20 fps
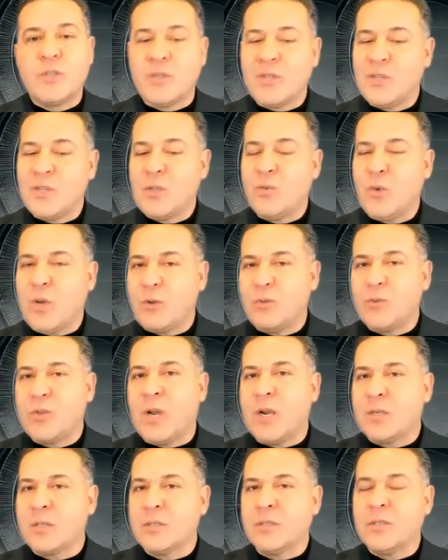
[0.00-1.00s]
This is one of the
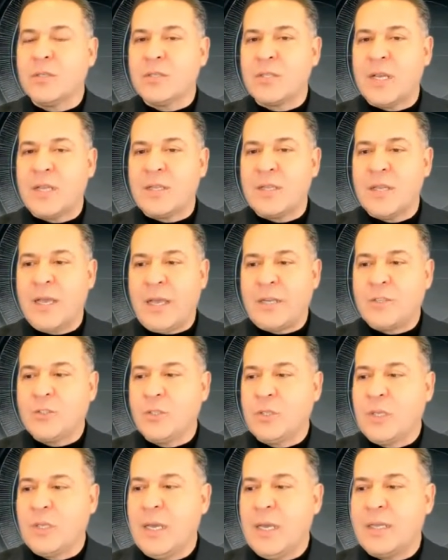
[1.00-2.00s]
articles that
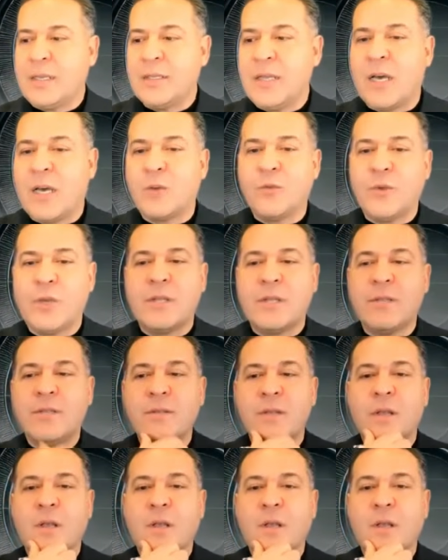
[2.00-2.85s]
actually had a lot of hits.